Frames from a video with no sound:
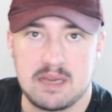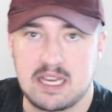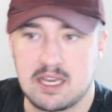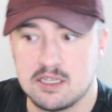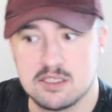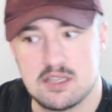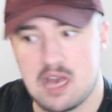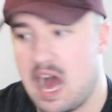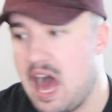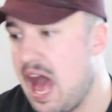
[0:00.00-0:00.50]

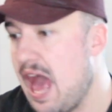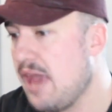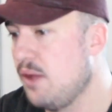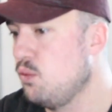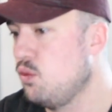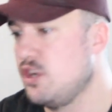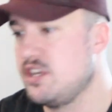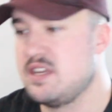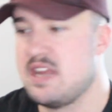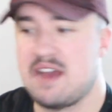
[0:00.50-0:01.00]
because I
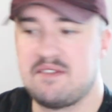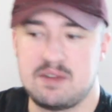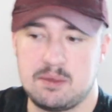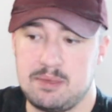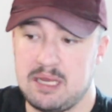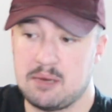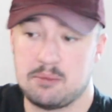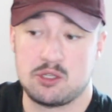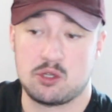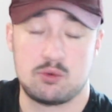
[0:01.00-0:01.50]
would never
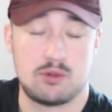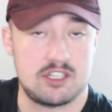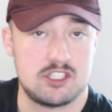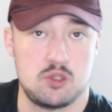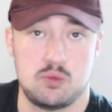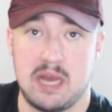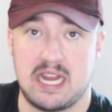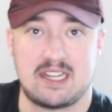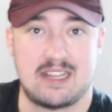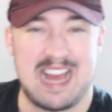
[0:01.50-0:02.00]
be able to
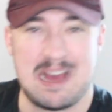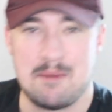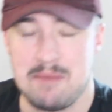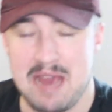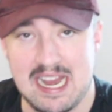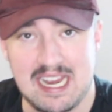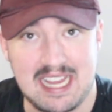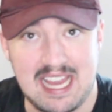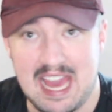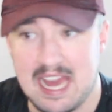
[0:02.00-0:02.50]
respect that
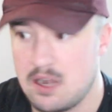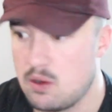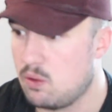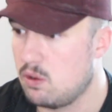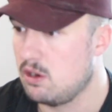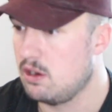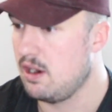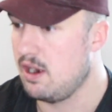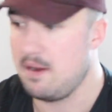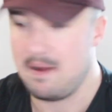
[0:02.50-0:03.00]
man again
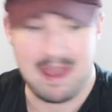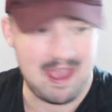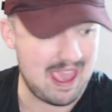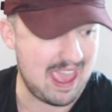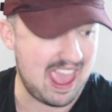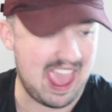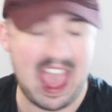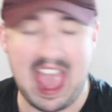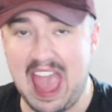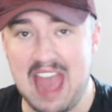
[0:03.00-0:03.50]
or
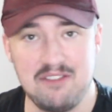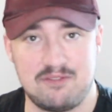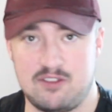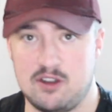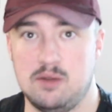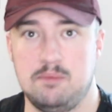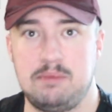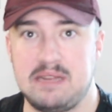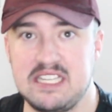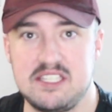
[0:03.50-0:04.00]

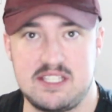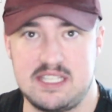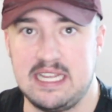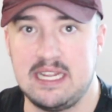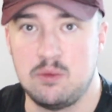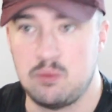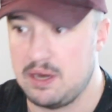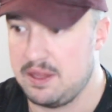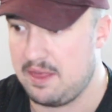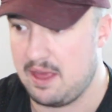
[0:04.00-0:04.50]
ever be
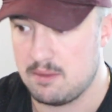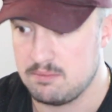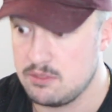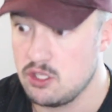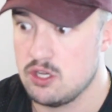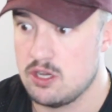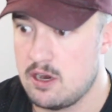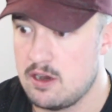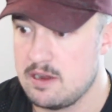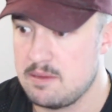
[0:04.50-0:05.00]
seen with him.
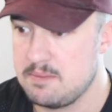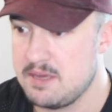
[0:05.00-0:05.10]
You know what I